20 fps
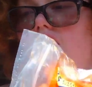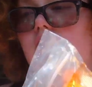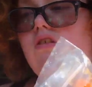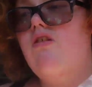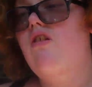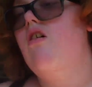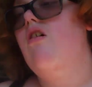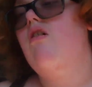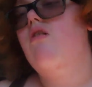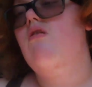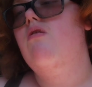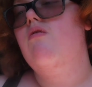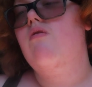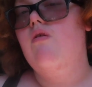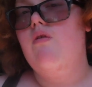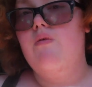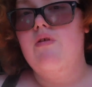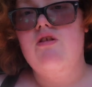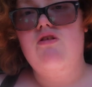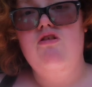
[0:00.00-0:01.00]

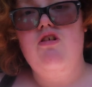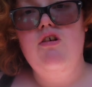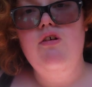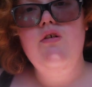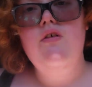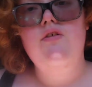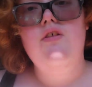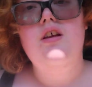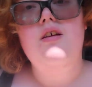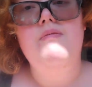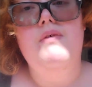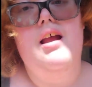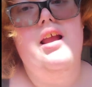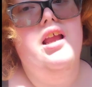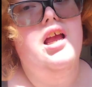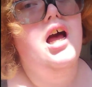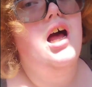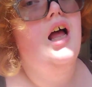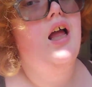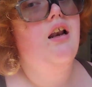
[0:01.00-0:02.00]
So with two of them, I
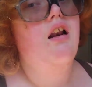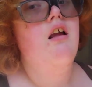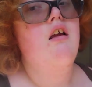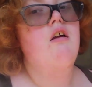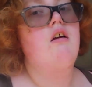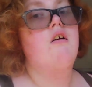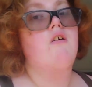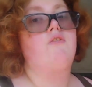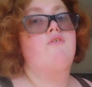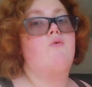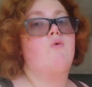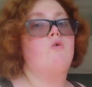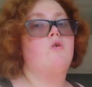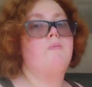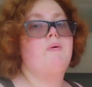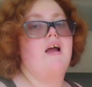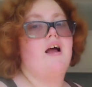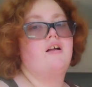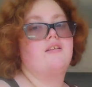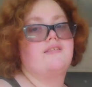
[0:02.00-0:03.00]
got
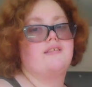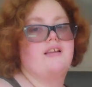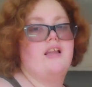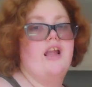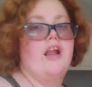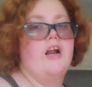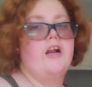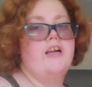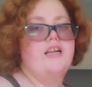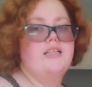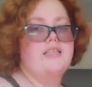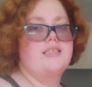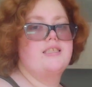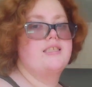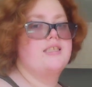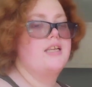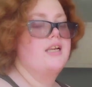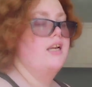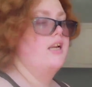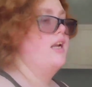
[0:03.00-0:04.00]
four pounds of
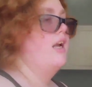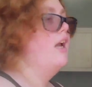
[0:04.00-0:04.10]
carrots.